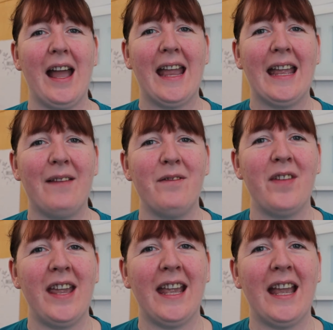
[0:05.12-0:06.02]
Hi, I'm
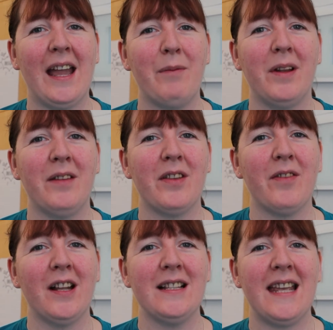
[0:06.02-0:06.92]
Vic. I'm one of the
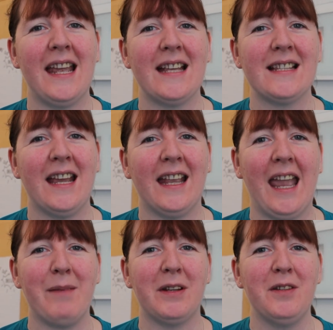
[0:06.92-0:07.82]
volunteers
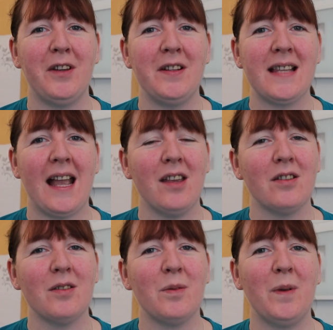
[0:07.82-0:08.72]
at Cambridge
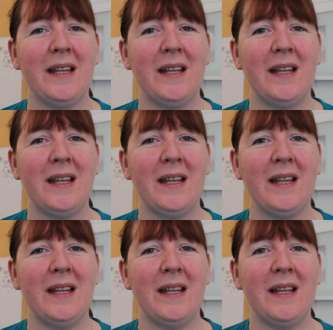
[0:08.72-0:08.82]
FoodCycle.